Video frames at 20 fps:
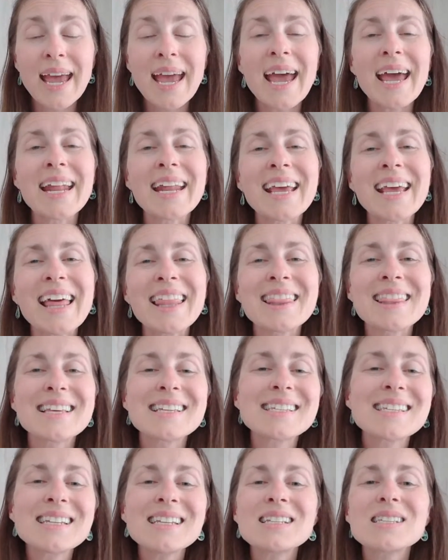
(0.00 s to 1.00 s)
And again,
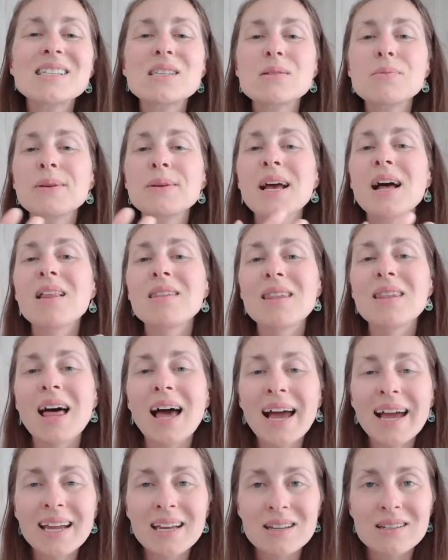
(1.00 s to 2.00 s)
this needs to be
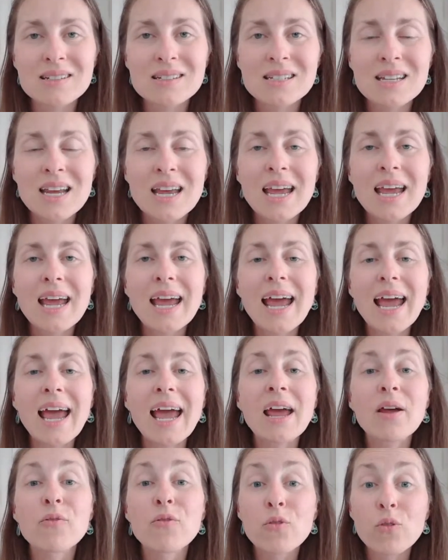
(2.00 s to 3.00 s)
aligned
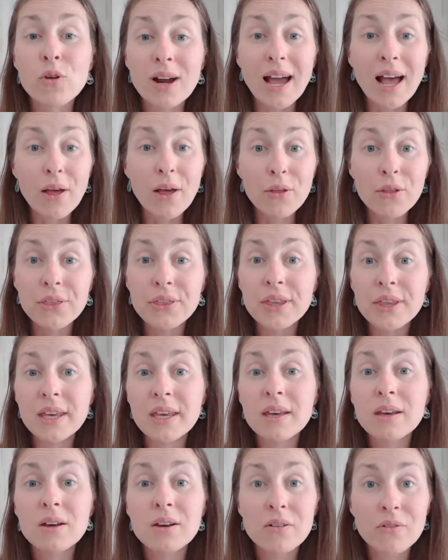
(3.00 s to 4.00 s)
for
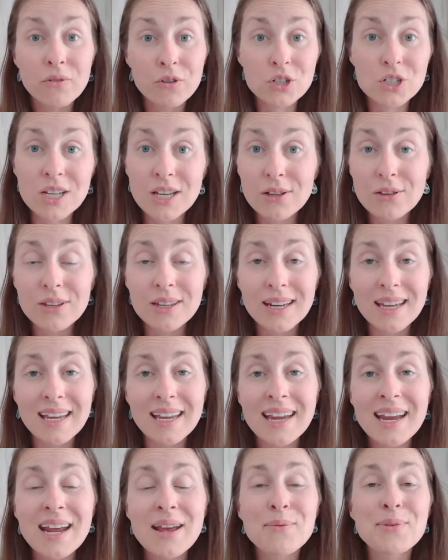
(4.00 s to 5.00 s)
healthy
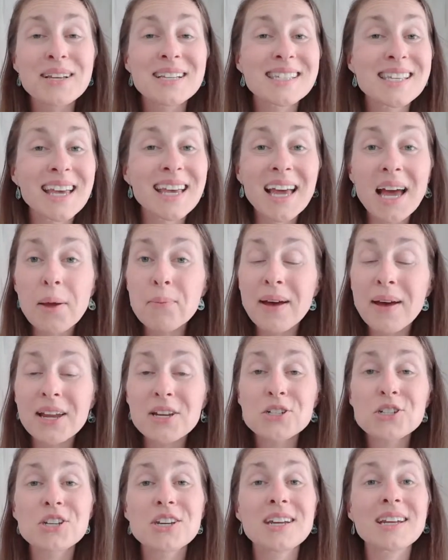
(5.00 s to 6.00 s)
fertility because like I
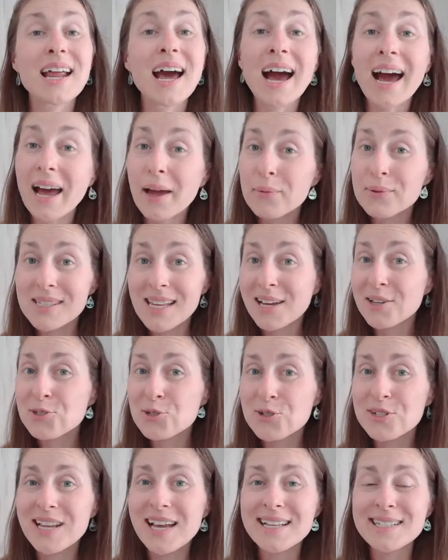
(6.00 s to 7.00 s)
mentioned, I was
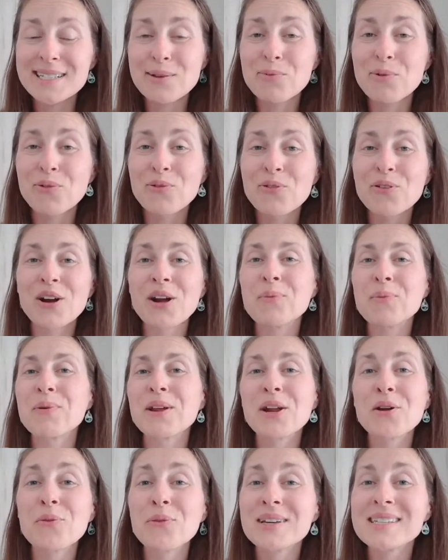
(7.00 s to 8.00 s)
exercising before, but
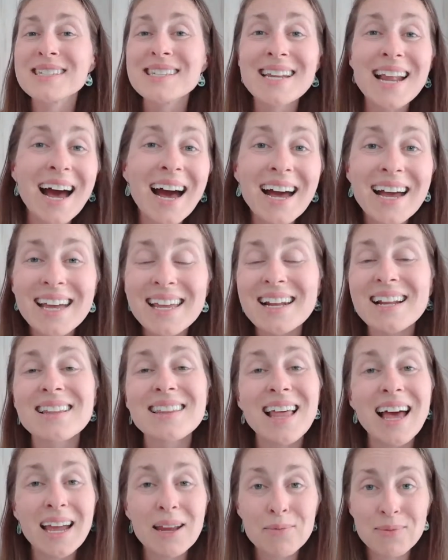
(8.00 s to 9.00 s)
it was not in
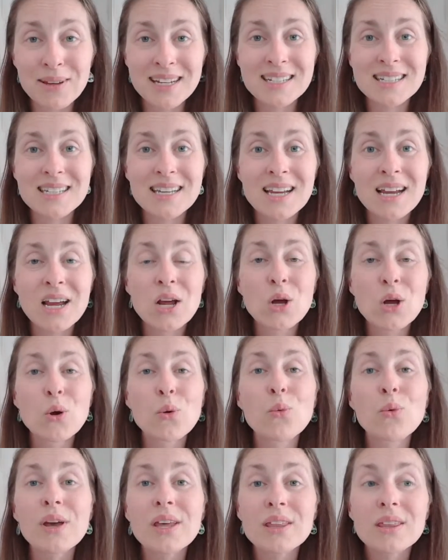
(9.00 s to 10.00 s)
alignment
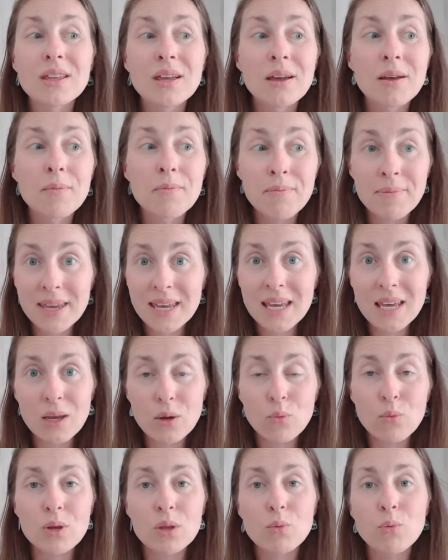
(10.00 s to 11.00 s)
with
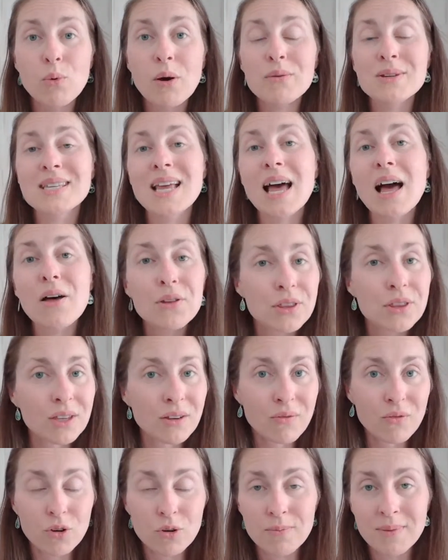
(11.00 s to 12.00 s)
me, with what was healthy
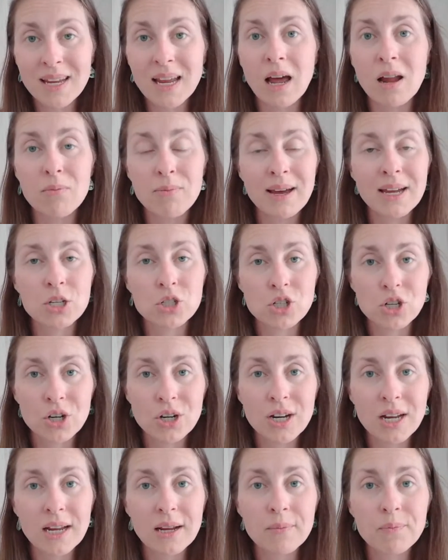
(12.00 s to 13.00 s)
for me on my
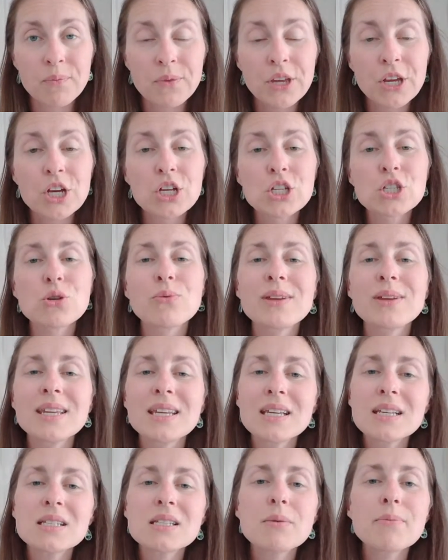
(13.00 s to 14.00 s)
journey. So we
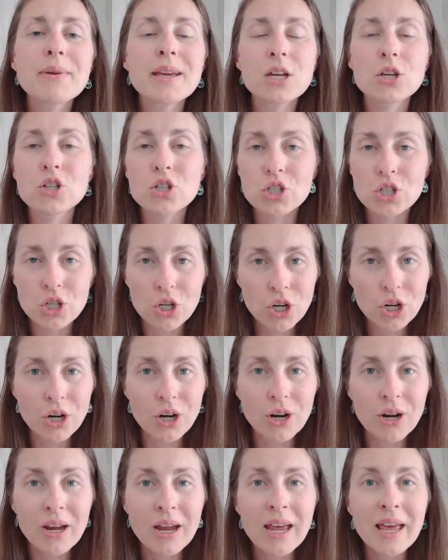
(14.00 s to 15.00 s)
need to make
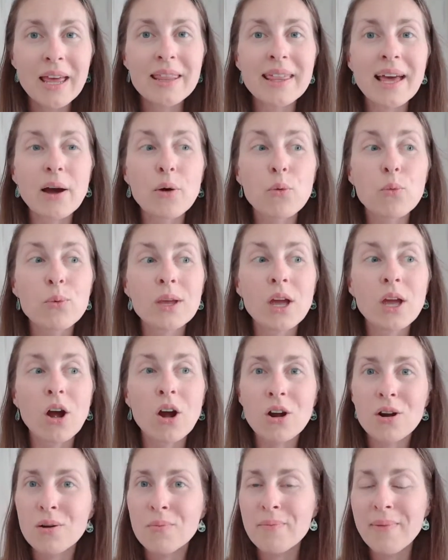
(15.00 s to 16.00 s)
sure that we
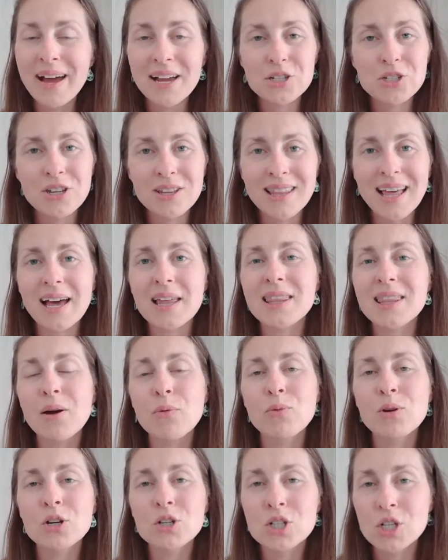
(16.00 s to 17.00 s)
are matching that
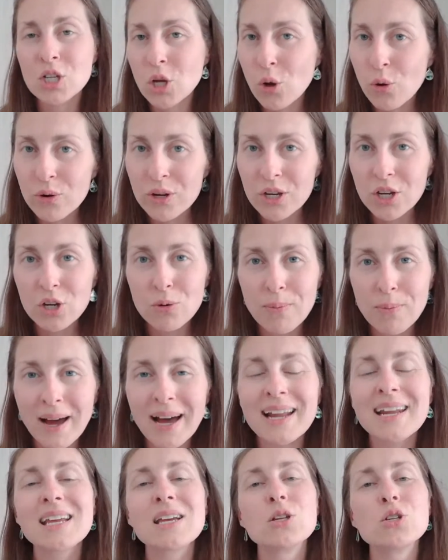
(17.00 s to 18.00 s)
we're decoding your
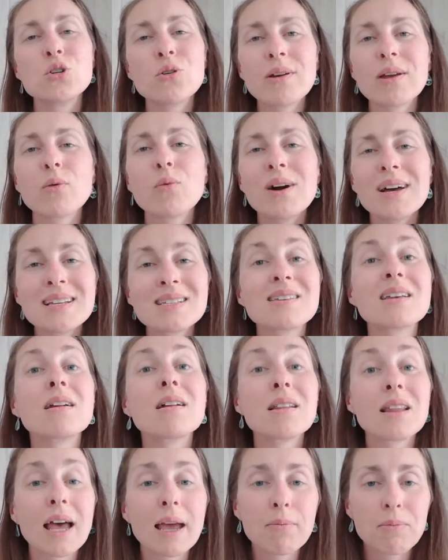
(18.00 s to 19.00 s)
body and doing what is in
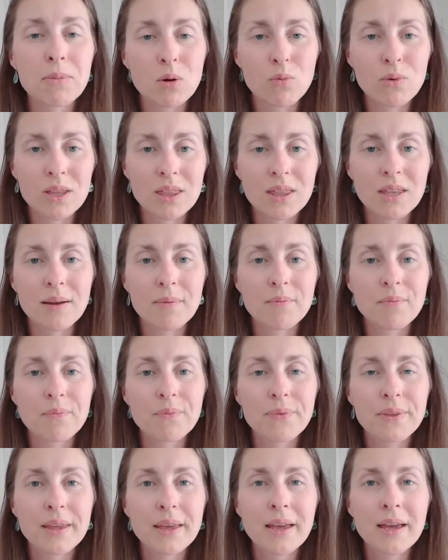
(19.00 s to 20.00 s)
alignment with it.
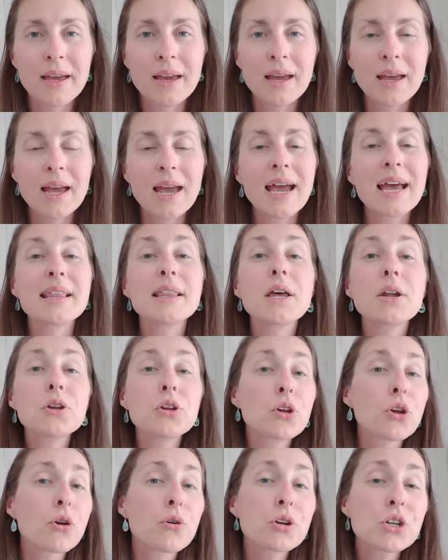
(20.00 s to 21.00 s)
And
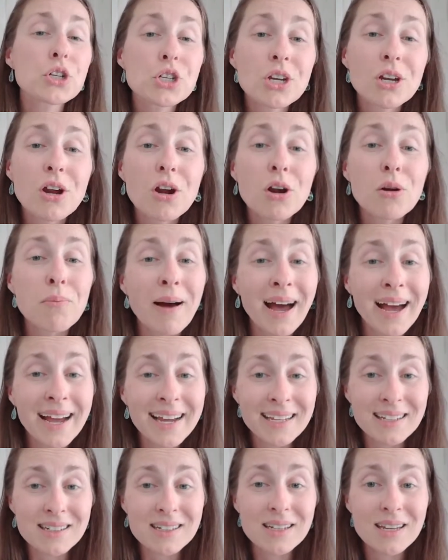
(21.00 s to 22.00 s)
then nourishing our
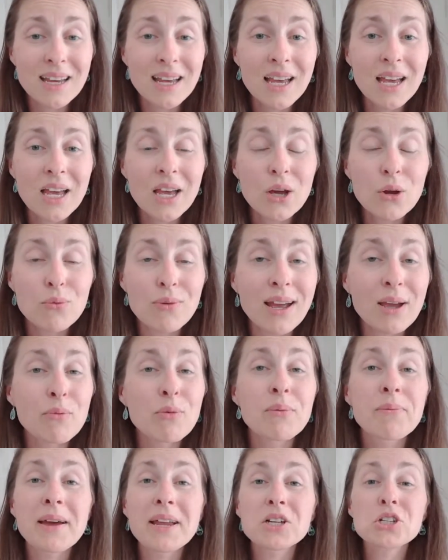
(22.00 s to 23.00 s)
mind, right?
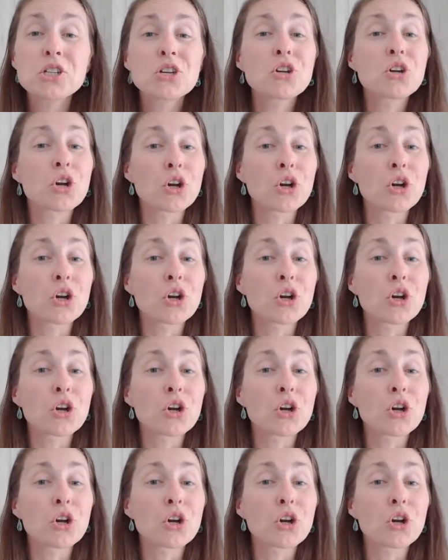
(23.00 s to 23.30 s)
We mentioned